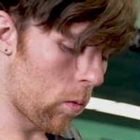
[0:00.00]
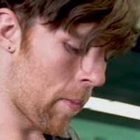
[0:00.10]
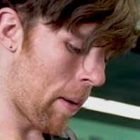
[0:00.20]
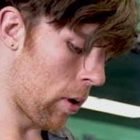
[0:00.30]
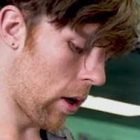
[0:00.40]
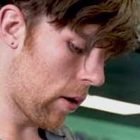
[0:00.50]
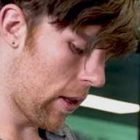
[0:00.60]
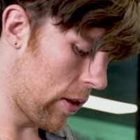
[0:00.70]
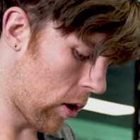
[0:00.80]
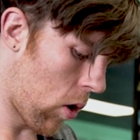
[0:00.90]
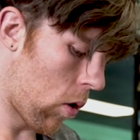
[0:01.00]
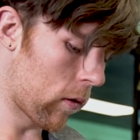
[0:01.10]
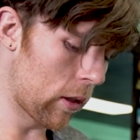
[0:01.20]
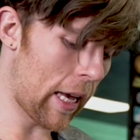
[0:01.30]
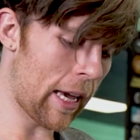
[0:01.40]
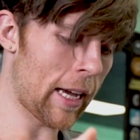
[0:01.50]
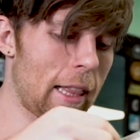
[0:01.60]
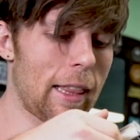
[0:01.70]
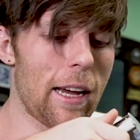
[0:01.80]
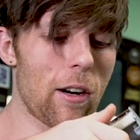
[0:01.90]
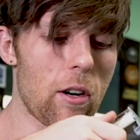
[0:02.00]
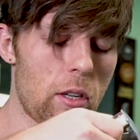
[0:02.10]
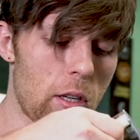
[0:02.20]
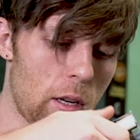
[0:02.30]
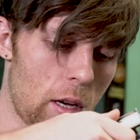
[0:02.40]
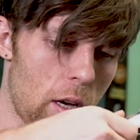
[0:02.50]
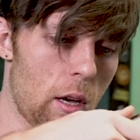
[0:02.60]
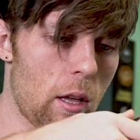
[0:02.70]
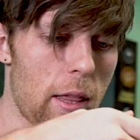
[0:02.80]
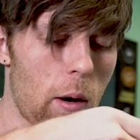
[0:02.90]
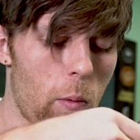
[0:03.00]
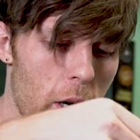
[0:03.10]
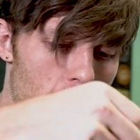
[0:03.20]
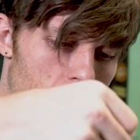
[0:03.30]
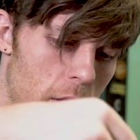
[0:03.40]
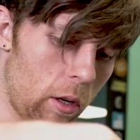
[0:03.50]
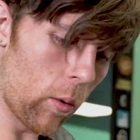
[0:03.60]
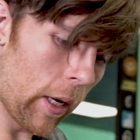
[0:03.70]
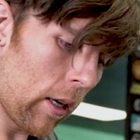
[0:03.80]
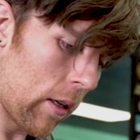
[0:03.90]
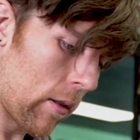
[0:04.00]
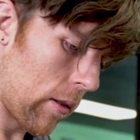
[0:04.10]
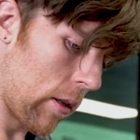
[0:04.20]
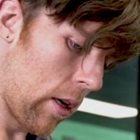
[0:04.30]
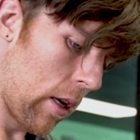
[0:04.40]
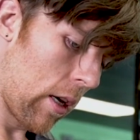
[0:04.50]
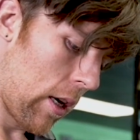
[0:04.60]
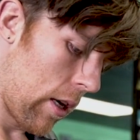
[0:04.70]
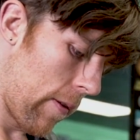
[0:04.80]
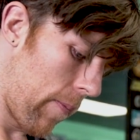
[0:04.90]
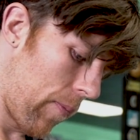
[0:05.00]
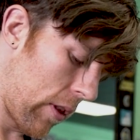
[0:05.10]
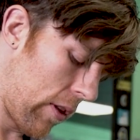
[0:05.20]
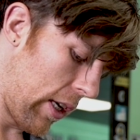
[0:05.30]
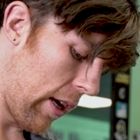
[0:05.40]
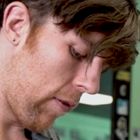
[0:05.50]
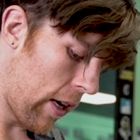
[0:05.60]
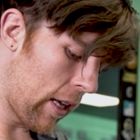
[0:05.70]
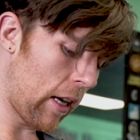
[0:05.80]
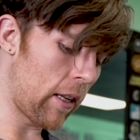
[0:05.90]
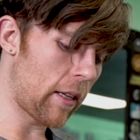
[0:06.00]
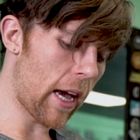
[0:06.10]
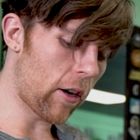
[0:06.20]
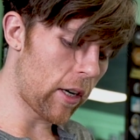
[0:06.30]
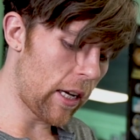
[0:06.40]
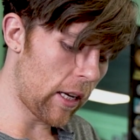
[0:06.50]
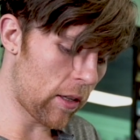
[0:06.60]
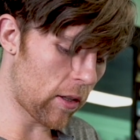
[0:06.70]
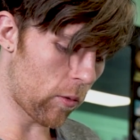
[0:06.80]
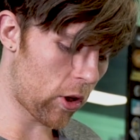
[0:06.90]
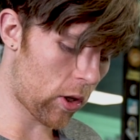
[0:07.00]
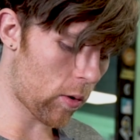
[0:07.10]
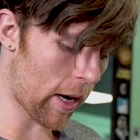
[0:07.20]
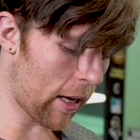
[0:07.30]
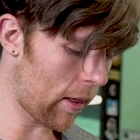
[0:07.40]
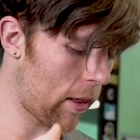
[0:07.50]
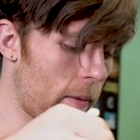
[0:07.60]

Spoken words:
remember, these are overlaying layers that we are doing to give it integrity and some strength.